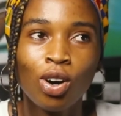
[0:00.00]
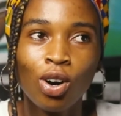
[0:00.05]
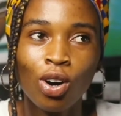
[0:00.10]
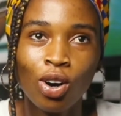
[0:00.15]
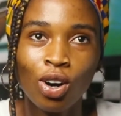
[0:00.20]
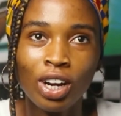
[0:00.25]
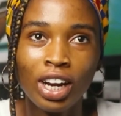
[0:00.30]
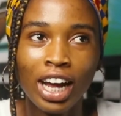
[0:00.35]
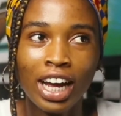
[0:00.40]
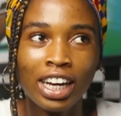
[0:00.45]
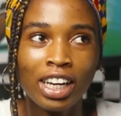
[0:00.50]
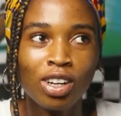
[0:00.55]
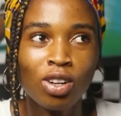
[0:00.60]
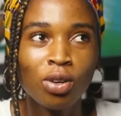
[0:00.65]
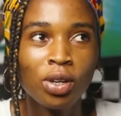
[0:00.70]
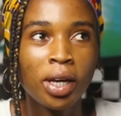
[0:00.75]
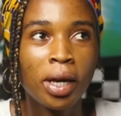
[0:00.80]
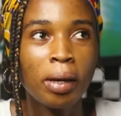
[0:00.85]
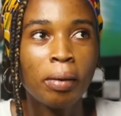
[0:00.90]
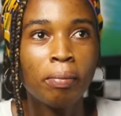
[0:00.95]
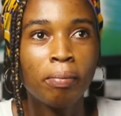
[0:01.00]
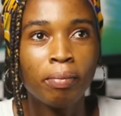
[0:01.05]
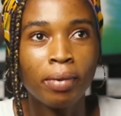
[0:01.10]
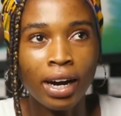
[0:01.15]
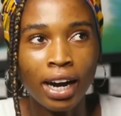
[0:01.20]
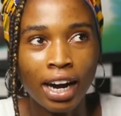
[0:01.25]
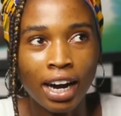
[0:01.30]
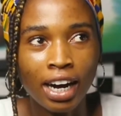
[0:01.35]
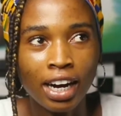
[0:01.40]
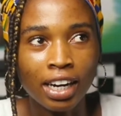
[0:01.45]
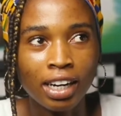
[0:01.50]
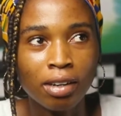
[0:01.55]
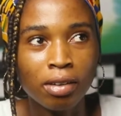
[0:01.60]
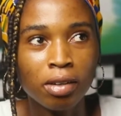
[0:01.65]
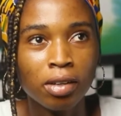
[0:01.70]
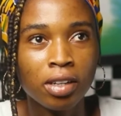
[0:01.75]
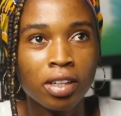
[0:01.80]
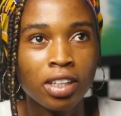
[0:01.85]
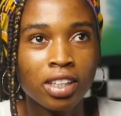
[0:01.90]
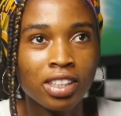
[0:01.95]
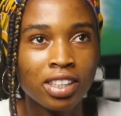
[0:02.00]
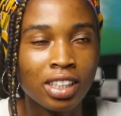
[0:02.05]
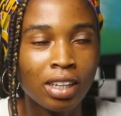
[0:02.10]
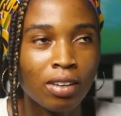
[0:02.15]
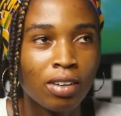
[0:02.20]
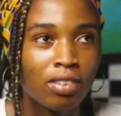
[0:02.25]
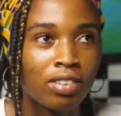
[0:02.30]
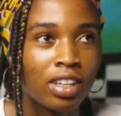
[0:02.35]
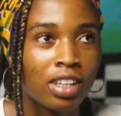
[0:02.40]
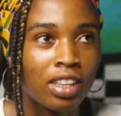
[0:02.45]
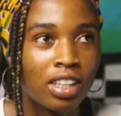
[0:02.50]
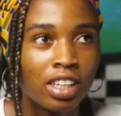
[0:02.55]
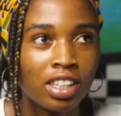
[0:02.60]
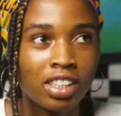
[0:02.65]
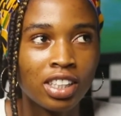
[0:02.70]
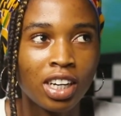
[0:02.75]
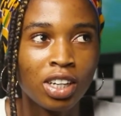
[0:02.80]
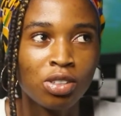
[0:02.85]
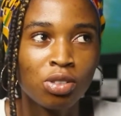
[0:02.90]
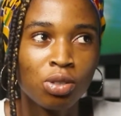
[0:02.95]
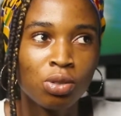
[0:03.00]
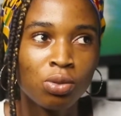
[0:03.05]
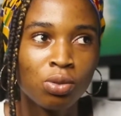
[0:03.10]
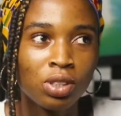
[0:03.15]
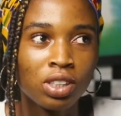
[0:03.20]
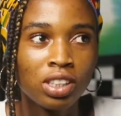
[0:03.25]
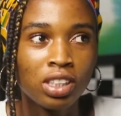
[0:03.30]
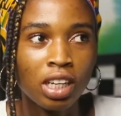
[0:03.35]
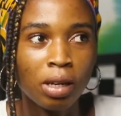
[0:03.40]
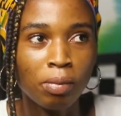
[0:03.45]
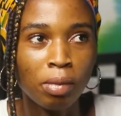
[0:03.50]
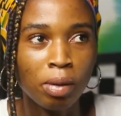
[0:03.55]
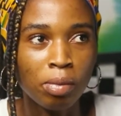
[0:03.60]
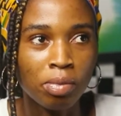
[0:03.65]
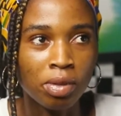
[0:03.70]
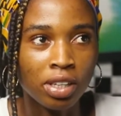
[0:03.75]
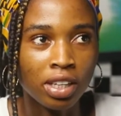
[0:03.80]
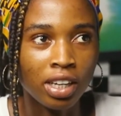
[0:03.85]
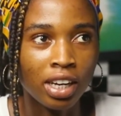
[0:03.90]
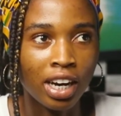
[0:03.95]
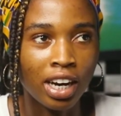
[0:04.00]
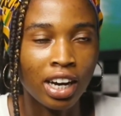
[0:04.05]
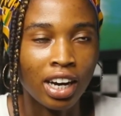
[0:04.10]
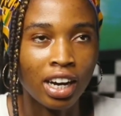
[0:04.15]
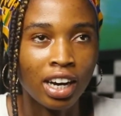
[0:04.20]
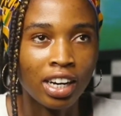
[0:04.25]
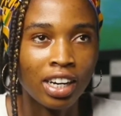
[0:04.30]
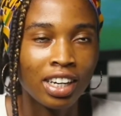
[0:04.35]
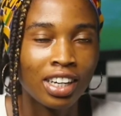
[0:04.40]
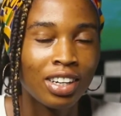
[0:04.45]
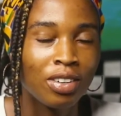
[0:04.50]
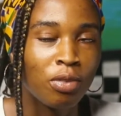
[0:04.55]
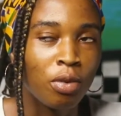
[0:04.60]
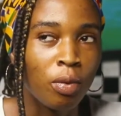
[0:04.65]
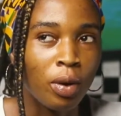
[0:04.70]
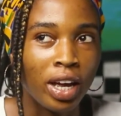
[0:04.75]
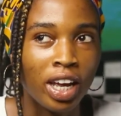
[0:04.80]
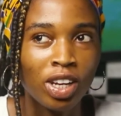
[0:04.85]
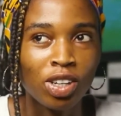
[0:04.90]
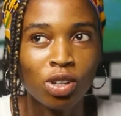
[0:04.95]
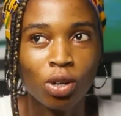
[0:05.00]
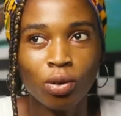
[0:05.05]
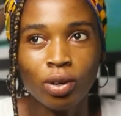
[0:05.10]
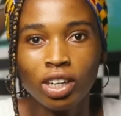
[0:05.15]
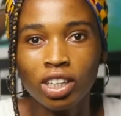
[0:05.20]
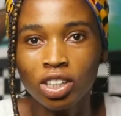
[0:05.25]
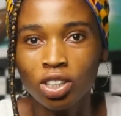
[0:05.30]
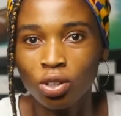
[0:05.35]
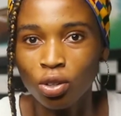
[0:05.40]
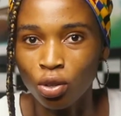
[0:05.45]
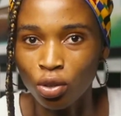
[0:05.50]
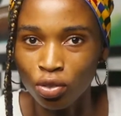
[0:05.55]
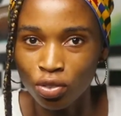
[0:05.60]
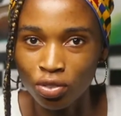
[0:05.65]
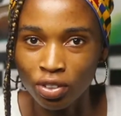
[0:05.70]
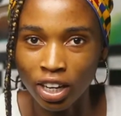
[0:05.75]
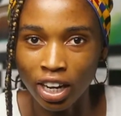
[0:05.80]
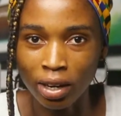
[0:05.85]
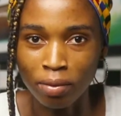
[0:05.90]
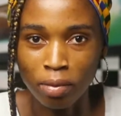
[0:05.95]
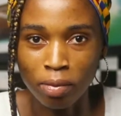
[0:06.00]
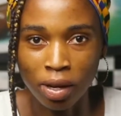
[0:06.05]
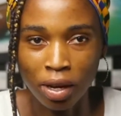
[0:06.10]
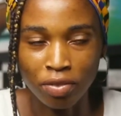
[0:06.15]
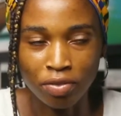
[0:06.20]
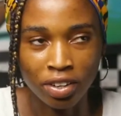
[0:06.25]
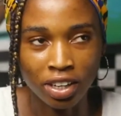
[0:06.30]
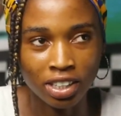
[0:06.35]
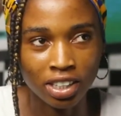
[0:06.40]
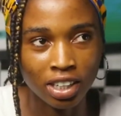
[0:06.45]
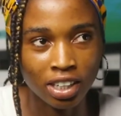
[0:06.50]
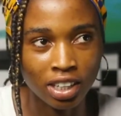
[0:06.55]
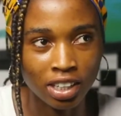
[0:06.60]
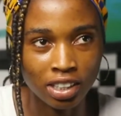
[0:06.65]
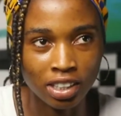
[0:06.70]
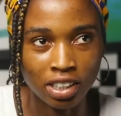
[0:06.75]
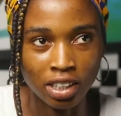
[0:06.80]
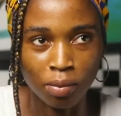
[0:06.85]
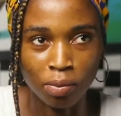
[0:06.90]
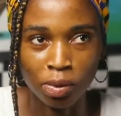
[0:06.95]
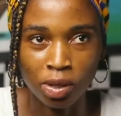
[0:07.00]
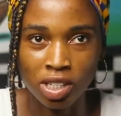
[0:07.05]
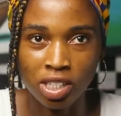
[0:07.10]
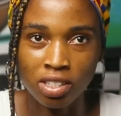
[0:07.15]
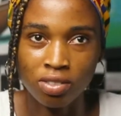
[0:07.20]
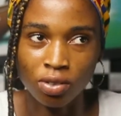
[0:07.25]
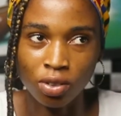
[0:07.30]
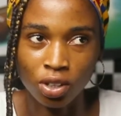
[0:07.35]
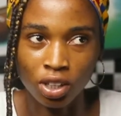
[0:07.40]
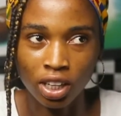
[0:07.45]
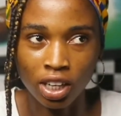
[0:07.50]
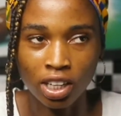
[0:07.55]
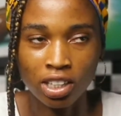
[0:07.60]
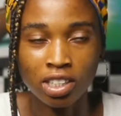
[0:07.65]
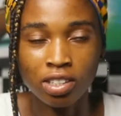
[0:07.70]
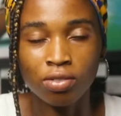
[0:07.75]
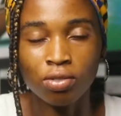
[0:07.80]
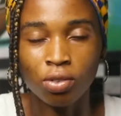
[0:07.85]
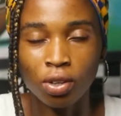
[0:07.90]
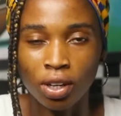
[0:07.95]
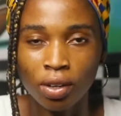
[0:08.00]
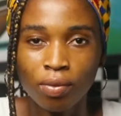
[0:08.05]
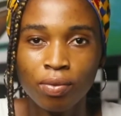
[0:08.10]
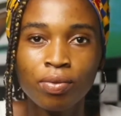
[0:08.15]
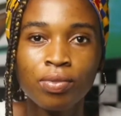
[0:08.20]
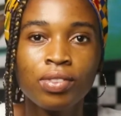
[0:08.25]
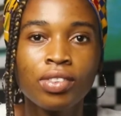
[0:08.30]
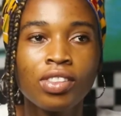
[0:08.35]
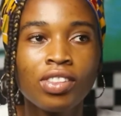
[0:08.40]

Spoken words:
or like looking back, some of the things that you would say maybe we were ignorant of that really affected us in a positive or negative way.